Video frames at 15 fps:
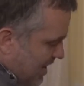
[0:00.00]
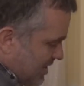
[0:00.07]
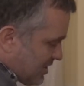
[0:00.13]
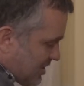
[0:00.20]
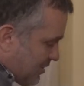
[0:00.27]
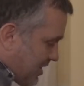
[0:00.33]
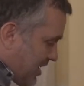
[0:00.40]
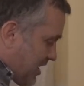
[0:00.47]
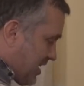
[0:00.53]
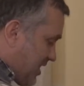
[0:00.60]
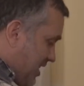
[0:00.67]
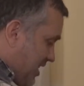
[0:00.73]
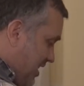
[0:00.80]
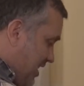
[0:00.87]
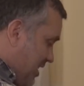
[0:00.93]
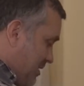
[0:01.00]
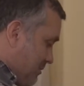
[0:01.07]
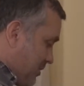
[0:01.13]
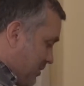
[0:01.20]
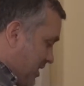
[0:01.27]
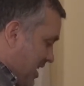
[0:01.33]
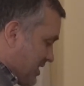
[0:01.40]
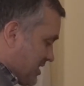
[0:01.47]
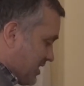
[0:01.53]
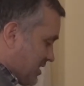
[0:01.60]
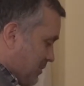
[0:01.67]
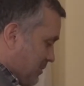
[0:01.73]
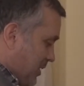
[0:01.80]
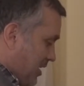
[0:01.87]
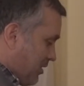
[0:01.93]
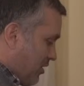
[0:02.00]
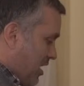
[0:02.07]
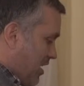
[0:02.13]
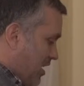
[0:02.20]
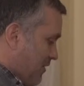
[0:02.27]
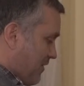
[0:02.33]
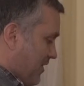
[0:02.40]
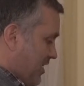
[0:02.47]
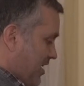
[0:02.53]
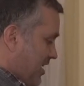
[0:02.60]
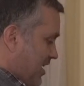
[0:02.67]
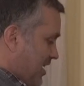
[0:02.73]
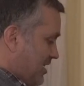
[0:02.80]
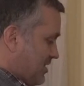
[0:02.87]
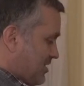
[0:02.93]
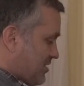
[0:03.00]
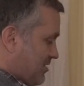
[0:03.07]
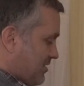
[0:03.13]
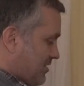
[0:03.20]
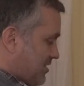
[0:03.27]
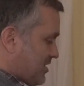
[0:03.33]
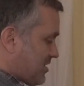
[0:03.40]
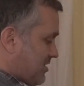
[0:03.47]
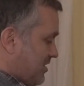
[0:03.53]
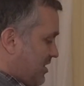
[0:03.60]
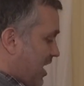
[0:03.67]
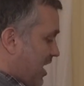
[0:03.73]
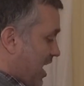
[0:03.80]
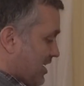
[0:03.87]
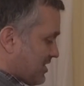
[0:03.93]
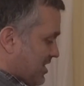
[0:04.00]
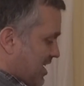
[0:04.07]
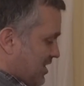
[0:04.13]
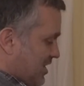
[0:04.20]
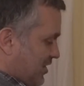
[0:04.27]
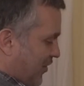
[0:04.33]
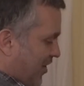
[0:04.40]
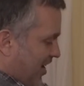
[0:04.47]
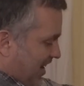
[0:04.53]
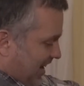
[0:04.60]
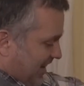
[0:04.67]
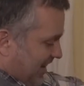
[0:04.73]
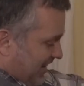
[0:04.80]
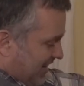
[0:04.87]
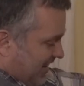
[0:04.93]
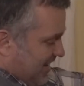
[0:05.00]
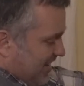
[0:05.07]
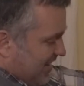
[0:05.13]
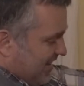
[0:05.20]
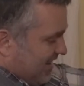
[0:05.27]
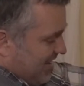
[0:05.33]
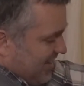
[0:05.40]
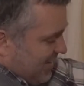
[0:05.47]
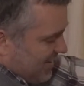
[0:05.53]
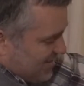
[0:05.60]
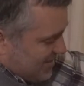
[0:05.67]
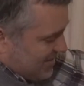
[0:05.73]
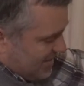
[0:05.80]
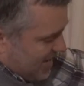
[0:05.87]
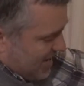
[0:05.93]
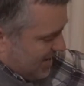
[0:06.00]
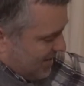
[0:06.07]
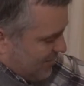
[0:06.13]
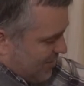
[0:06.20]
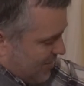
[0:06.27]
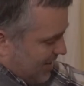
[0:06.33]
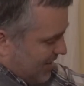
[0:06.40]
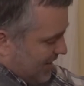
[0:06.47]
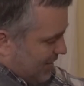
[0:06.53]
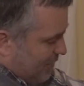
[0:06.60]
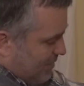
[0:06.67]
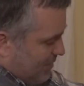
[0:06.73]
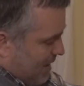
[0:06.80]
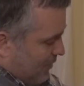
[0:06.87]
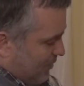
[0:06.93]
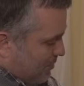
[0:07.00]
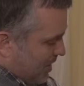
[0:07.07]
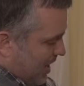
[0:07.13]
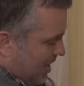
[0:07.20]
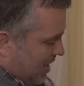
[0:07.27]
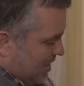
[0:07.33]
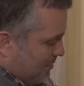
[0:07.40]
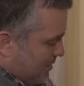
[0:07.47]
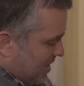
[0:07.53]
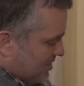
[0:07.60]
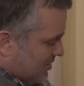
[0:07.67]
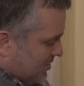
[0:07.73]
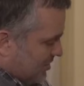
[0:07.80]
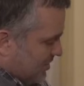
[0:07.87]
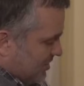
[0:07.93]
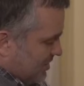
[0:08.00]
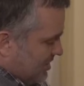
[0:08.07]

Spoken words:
So getting the plastic to peel off is not satisfying because you can't quite get it from behind the bezel.